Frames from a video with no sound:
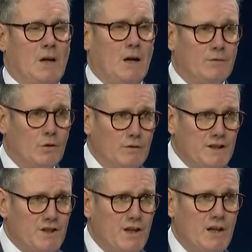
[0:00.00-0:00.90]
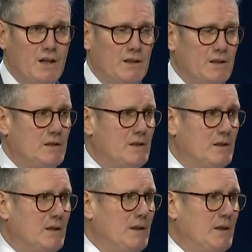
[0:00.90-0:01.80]
Overall returns
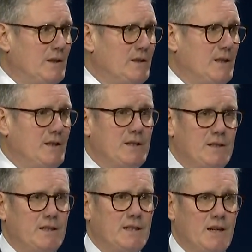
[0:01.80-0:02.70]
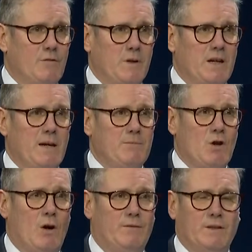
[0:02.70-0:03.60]
since this government came
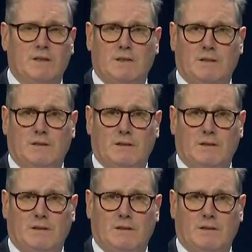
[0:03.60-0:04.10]
to office